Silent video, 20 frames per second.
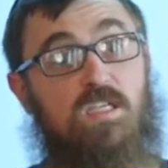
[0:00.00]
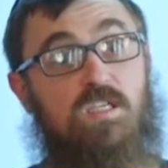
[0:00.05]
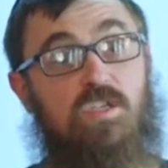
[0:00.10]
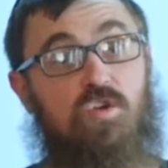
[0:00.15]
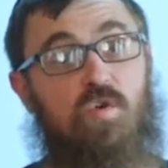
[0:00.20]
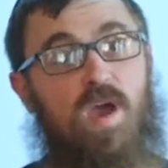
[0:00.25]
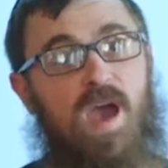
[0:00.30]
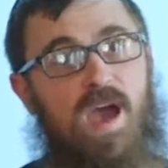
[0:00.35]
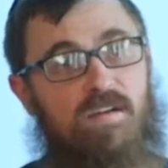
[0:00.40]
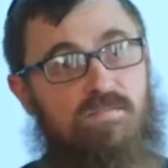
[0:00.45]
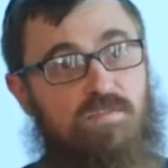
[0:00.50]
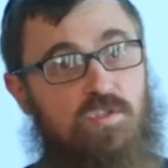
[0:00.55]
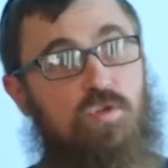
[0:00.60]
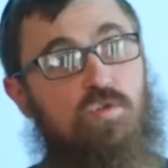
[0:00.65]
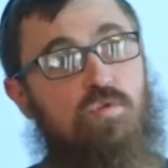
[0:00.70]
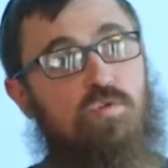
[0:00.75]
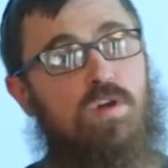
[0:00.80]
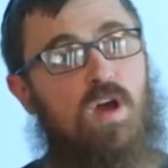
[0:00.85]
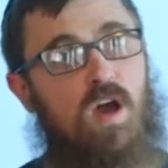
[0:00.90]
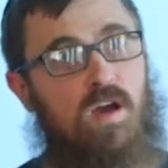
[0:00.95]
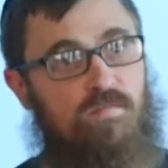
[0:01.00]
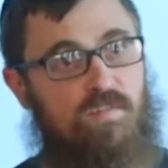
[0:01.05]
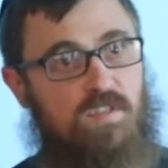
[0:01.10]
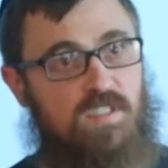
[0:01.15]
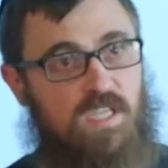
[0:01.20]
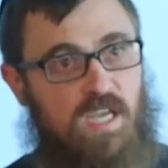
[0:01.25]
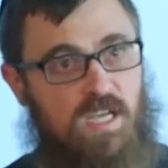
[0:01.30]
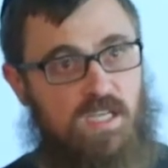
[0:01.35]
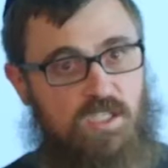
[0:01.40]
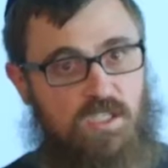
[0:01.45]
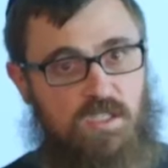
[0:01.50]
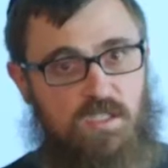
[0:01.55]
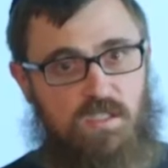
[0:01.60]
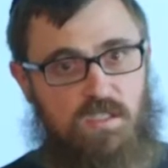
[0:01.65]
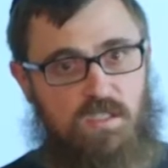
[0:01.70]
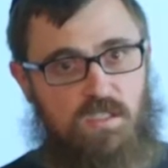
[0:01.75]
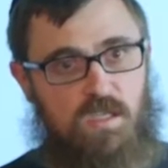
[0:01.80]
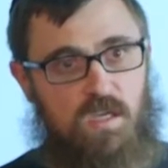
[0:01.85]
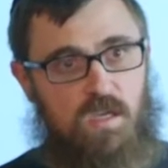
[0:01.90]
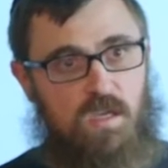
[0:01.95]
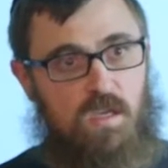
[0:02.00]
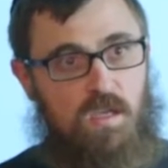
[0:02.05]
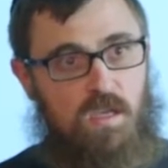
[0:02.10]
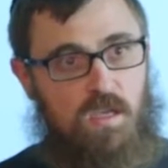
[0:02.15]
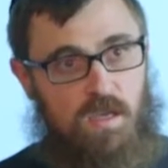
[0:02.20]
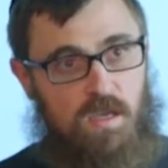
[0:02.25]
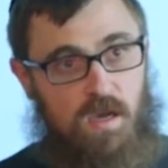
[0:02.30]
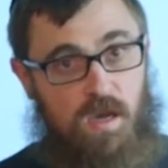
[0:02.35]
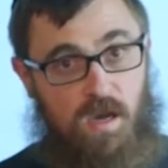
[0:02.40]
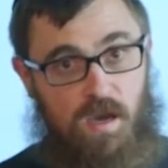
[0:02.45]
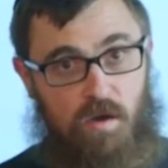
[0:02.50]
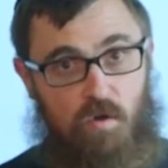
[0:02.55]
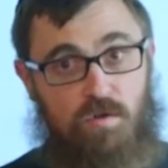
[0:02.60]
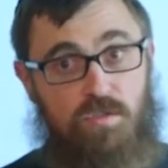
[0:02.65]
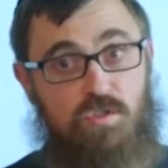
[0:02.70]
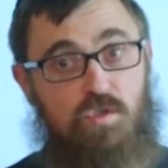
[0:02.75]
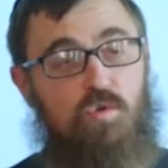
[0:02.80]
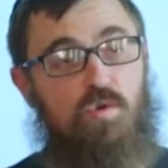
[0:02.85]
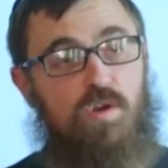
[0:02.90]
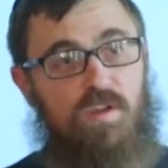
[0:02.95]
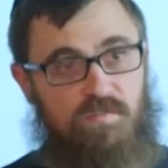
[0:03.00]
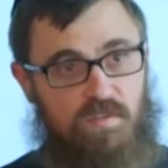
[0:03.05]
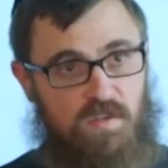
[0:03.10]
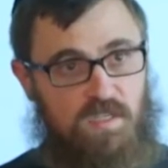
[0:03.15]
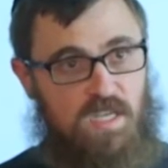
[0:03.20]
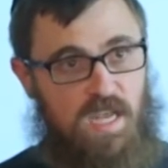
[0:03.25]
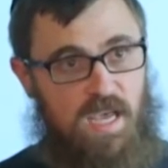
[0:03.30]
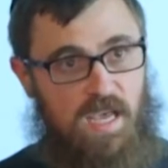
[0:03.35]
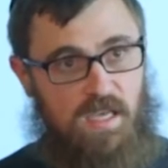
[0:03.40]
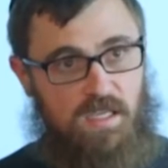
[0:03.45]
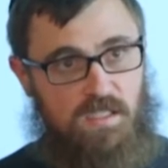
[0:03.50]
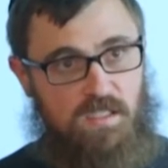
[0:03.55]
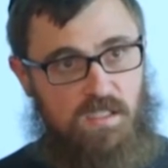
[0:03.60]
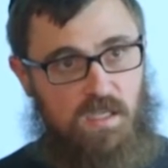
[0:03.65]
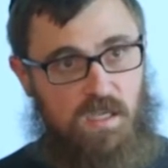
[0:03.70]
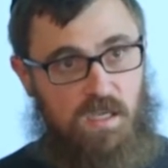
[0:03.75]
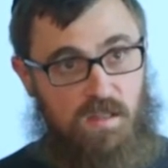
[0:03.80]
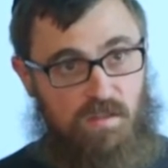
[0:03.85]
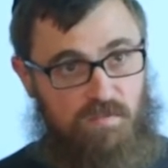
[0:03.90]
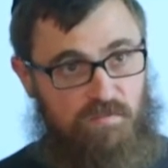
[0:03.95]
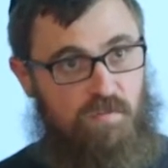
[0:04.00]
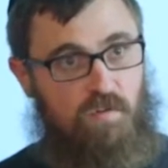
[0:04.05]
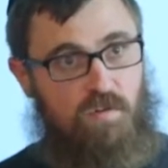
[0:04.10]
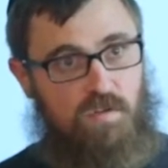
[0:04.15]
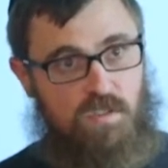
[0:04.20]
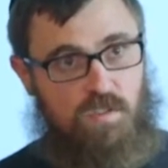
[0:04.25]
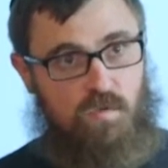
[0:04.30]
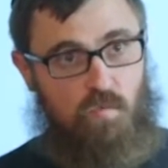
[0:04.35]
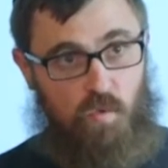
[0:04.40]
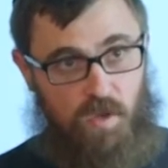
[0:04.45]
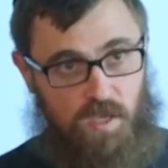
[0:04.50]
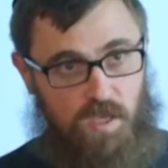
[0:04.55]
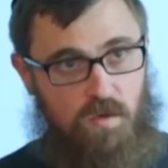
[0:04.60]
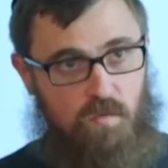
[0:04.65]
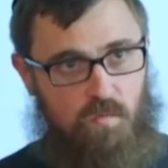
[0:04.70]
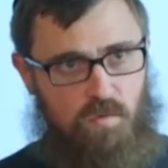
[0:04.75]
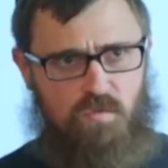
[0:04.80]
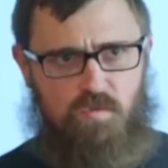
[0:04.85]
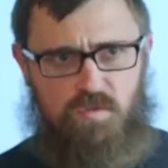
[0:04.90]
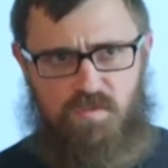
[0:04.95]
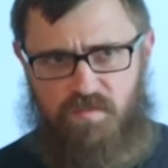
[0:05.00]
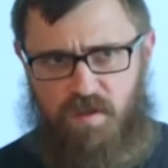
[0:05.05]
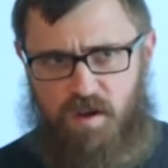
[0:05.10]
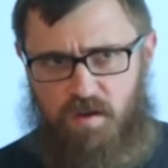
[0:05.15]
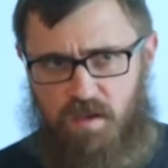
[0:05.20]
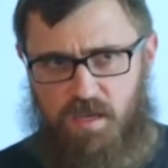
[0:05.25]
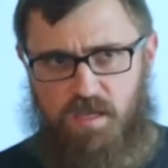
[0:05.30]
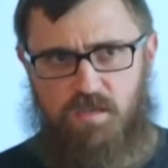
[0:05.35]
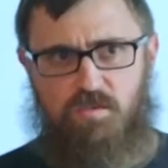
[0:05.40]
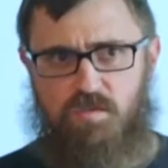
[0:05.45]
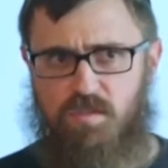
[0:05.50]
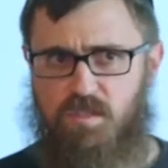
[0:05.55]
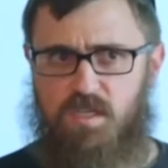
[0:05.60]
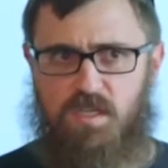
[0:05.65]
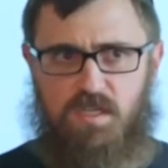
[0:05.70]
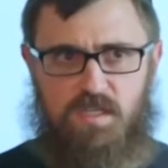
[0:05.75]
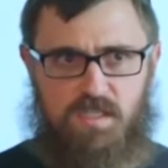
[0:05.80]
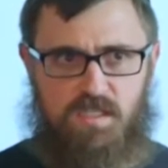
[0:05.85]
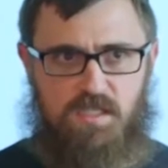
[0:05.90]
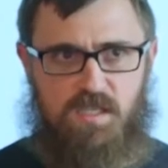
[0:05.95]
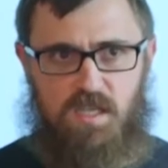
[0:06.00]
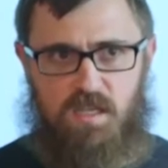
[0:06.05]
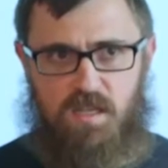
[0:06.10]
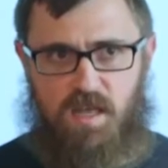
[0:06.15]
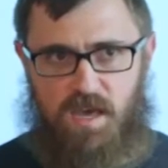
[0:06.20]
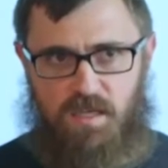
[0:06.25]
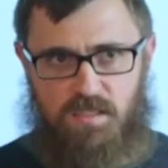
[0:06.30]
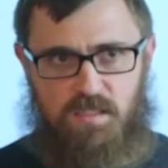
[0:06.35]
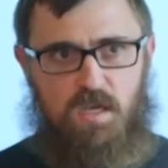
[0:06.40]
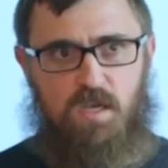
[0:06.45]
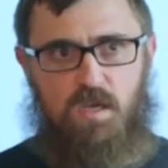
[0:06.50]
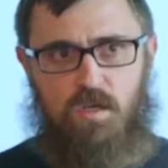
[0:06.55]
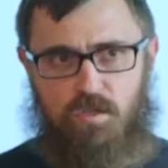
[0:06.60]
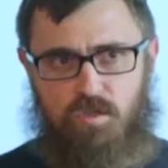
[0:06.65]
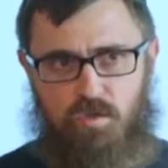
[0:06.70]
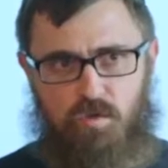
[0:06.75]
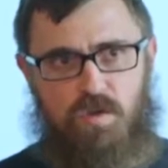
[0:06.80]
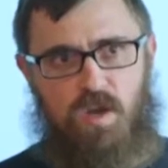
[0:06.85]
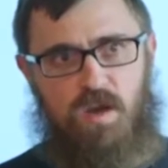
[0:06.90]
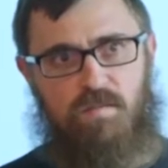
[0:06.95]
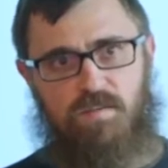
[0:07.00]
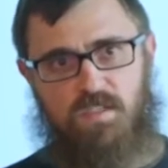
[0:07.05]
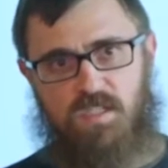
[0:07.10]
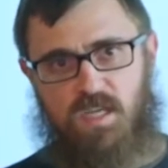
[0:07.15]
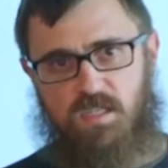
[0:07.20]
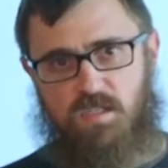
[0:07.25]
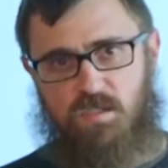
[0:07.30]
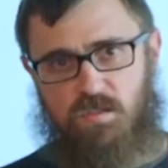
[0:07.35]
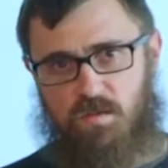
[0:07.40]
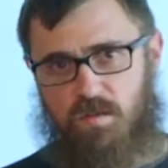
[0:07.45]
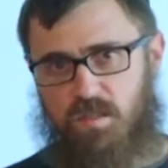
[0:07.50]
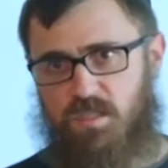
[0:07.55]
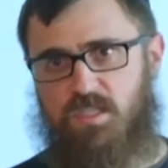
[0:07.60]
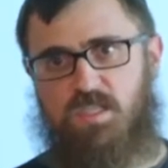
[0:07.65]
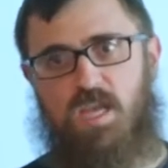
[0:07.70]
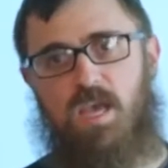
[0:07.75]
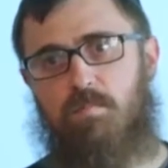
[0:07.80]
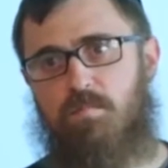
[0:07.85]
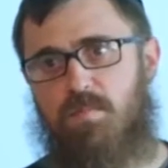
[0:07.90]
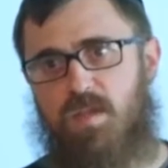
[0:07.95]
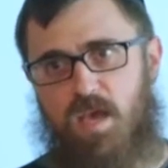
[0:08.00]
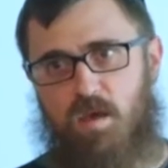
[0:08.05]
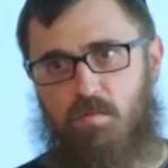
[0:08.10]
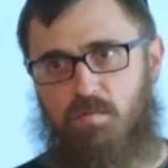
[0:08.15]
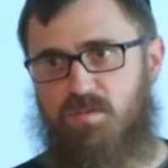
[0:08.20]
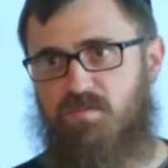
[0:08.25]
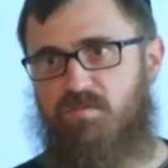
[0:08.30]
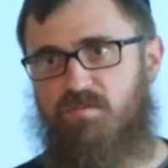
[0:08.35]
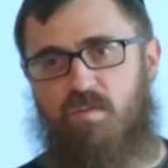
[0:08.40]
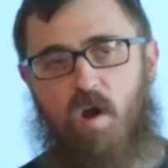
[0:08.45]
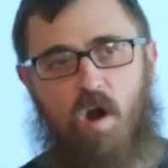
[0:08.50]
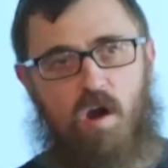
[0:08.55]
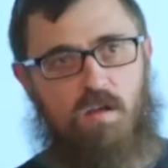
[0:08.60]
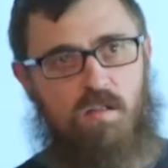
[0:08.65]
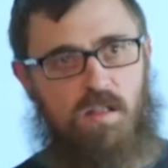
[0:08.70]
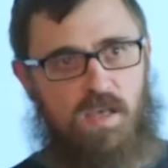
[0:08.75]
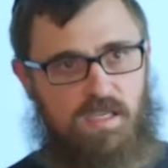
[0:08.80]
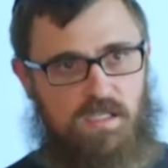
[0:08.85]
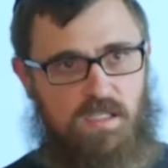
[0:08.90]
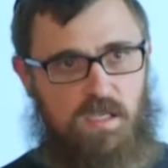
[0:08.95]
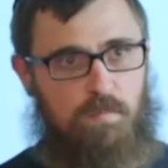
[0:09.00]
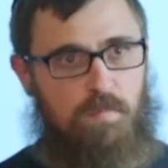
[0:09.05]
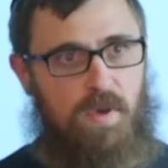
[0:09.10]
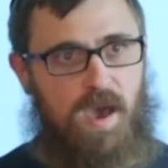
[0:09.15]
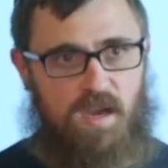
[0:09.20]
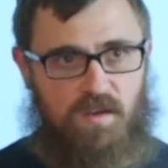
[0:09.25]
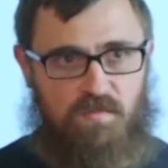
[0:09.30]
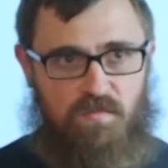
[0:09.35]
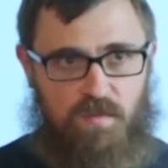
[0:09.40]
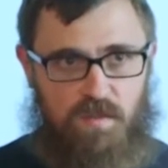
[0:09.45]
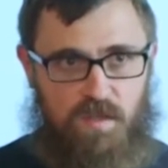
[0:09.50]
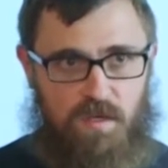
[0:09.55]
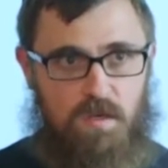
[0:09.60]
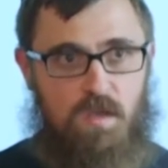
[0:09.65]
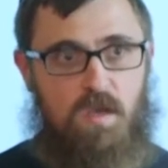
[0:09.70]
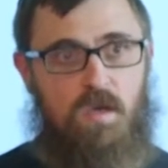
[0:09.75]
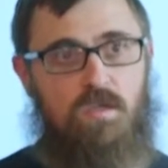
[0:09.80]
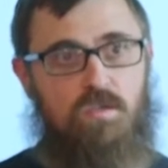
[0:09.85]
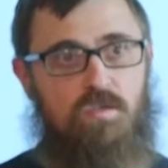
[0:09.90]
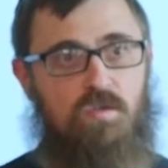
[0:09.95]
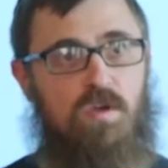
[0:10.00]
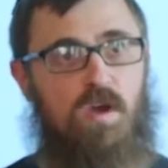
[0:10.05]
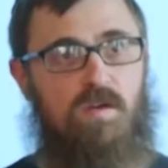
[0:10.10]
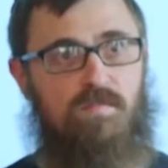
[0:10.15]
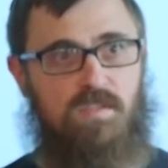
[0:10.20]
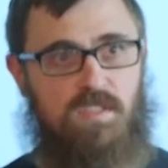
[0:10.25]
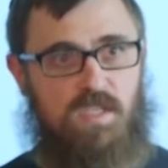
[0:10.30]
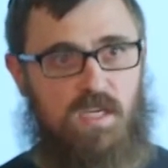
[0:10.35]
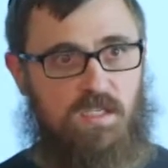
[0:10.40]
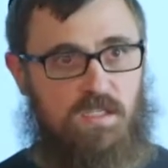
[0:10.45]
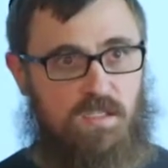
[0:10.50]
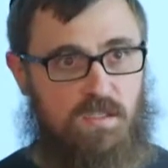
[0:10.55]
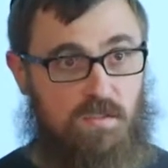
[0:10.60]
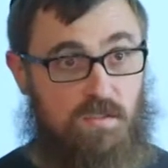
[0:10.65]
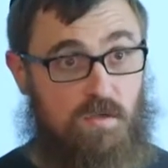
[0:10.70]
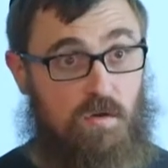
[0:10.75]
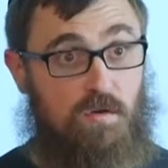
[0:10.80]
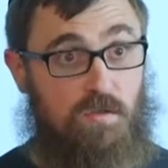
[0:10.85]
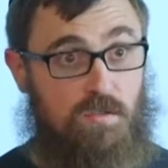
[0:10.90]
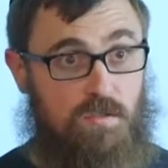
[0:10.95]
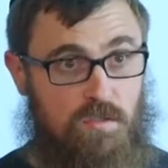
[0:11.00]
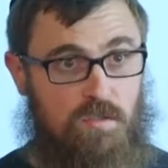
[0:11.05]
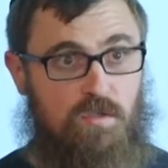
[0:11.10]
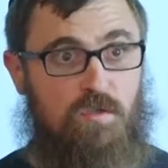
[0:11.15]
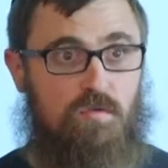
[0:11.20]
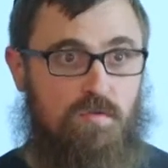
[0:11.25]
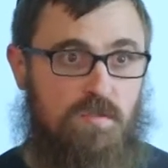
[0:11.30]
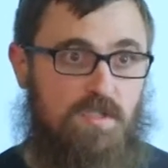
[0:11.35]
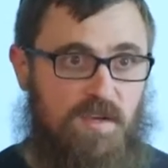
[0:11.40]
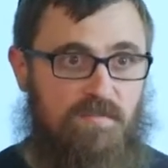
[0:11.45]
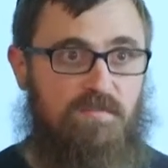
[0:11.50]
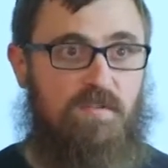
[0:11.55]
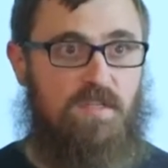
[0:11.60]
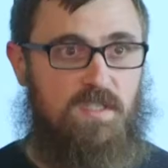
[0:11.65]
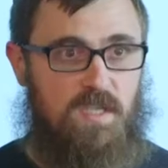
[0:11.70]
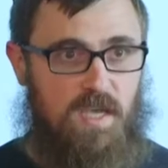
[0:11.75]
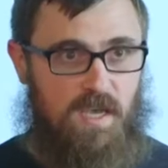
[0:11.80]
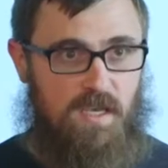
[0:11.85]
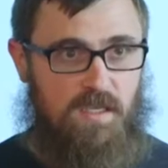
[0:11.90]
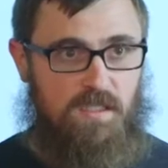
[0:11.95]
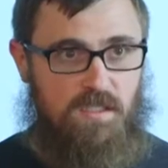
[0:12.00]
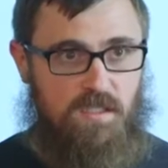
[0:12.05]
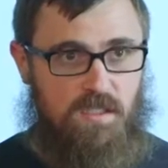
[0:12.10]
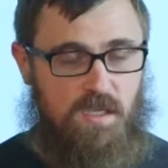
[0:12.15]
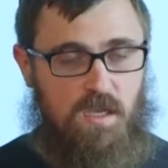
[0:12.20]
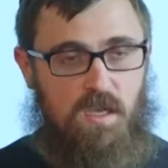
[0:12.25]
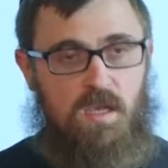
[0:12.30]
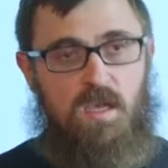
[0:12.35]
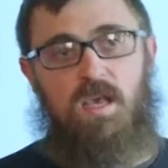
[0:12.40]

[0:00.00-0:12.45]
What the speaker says: to have two conversations on two different days in the first week, which was very interesting to see that two conversations on the same day was far less impactful than two conversations on two different days,